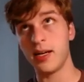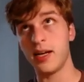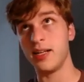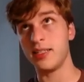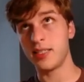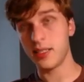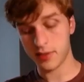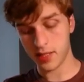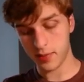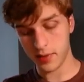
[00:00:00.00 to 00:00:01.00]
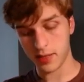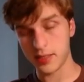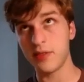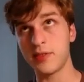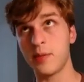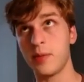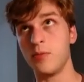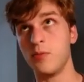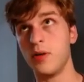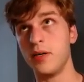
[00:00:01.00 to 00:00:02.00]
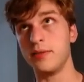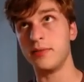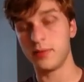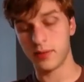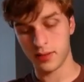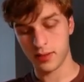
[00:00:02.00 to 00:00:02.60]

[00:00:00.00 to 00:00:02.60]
And instead of typing instead of typing one,